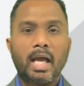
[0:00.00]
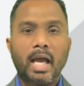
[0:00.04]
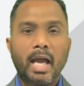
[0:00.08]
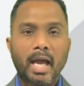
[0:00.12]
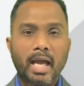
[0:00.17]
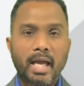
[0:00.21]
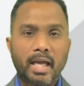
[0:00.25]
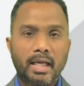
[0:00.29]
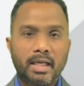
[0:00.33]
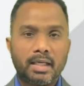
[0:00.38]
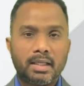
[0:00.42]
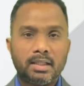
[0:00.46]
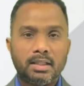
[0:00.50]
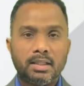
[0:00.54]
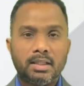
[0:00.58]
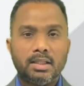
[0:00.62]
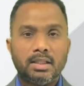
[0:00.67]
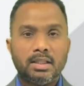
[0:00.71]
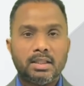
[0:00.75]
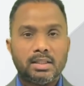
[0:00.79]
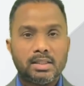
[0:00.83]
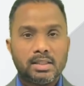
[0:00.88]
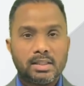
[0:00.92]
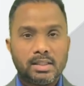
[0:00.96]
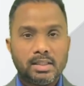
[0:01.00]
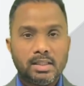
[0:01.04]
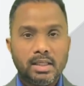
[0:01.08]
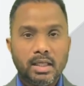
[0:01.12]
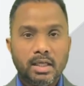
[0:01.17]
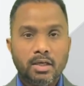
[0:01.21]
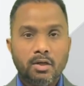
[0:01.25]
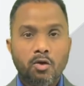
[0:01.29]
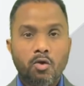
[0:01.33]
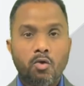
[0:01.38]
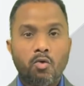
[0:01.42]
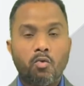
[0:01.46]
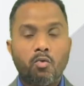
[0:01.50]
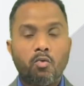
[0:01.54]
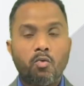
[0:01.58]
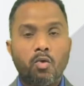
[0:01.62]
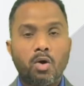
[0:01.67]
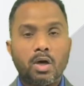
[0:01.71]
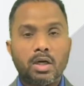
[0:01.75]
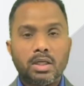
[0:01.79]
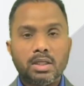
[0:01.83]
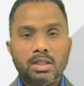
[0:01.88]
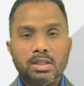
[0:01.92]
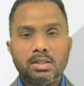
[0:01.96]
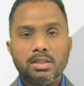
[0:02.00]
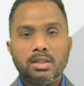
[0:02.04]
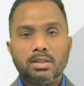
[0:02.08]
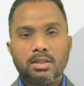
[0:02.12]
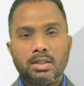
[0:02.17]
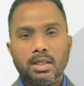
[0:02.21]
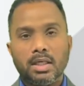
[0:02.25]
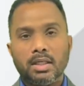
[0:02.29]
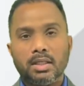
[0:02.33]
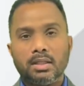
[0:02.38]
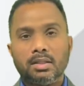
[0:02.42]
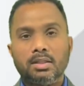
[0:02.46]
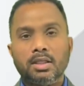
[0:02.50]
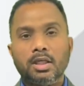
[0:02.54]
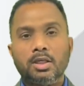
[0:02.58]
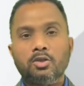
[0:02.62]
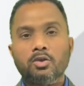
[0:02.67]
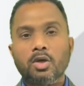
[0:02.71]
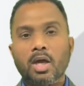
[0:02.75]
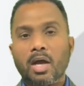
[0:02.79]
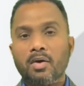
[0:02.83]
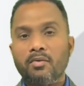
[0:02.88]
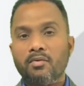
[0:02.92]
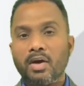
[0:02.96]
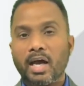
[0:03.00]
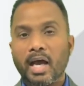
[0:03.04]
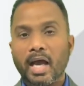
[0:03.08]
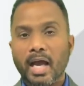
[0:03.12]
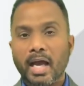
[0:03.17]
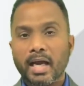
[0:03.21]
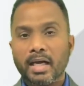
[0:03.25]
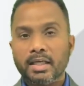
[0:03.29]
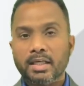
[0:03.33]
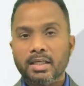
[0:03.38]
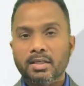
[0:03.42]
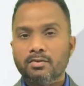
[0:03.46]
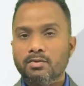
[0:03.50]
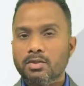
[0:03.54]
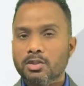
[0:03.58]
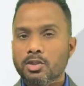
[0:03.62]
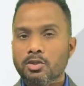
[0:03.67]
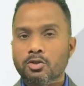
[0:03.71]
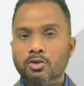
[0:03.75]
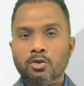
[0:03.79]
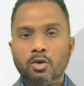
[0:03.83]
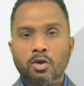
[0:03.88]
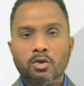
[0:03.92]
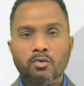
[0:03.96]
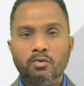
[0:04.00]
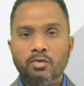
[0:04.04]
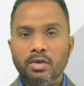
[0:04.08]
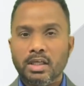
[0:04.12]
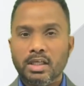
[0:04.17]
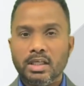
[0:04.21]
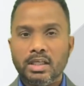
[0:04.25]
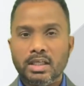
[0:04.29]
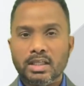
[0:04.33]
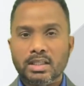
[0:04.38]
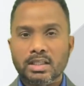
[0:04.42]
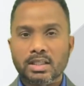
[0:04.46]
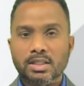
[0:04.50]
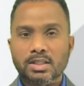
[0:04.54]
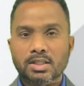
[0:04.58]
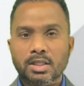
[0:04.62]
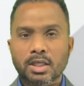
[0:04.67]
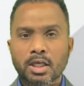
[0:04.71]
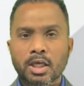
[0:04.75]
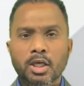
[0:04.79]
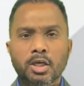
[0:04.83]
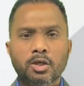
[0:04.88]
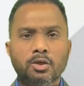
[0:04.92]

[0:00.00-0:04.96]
and see what is the thing that you have added which is not very necessary.